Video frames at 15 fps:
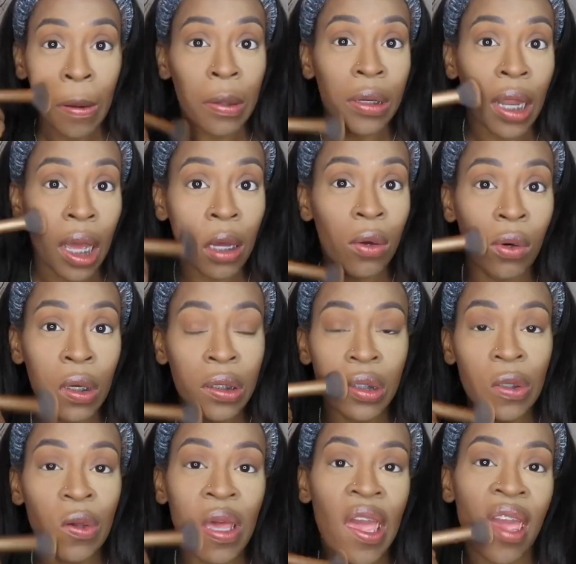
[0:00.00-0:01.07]
Not going
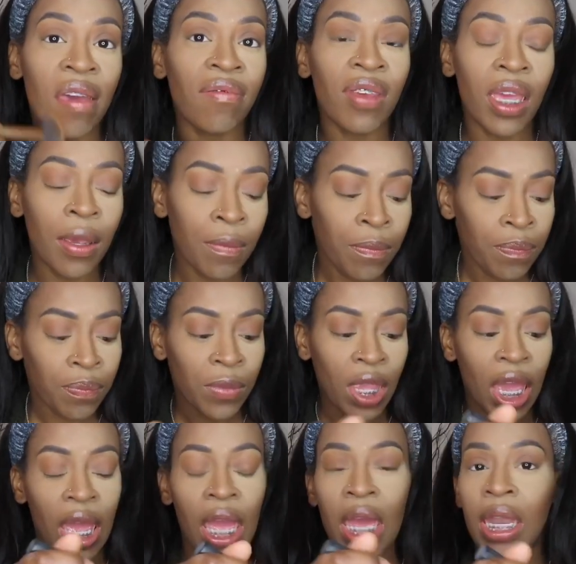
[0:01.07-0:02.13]
too heavy.
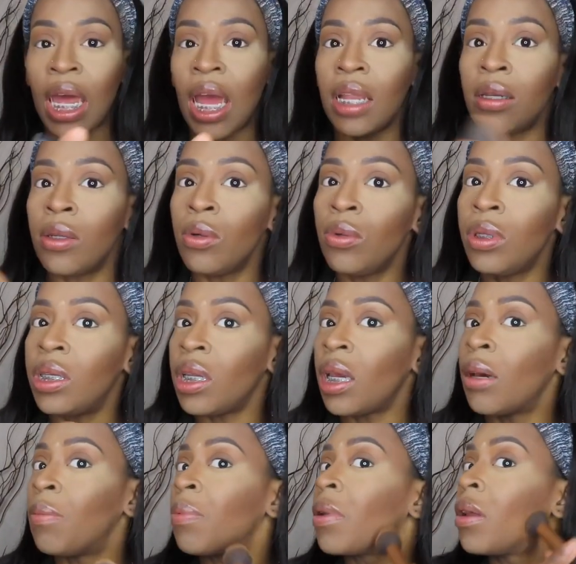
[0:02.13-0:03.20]
And I do
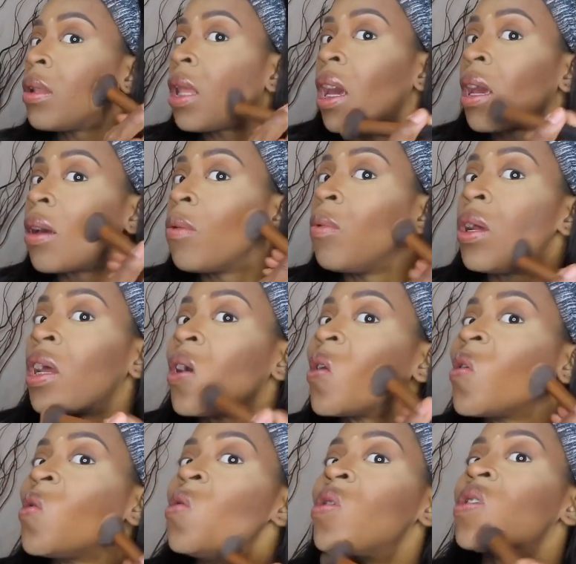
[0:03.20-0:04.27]
dip, like what I
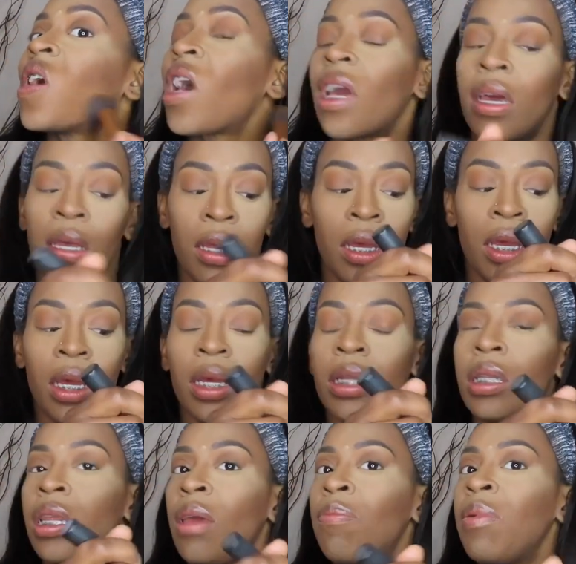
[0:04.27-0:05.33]
do is I
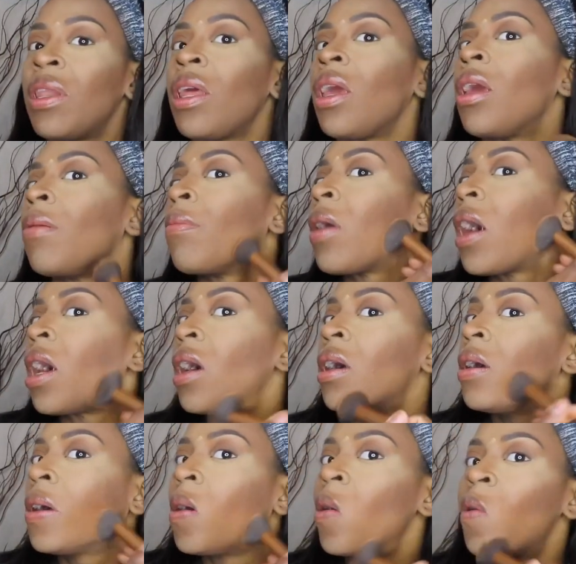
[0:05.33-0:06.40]
dip it in
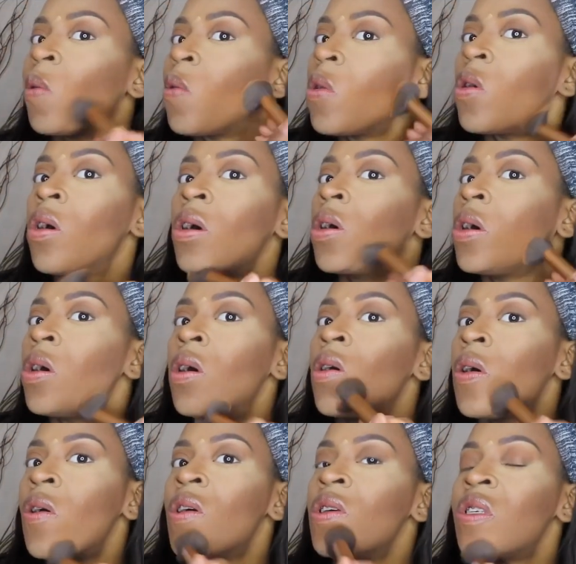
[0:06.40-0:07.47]
my
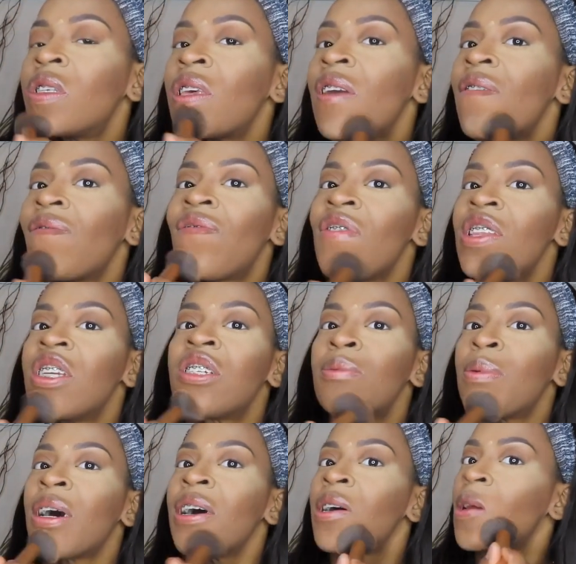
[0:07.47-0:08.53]
Skinfinish
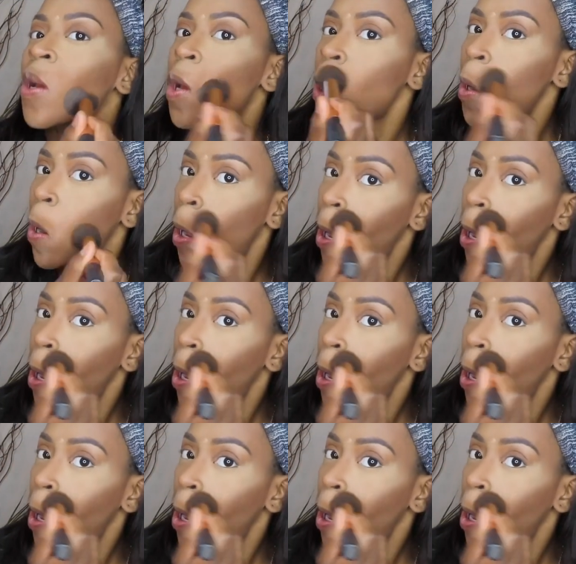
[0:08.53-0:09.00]
powder.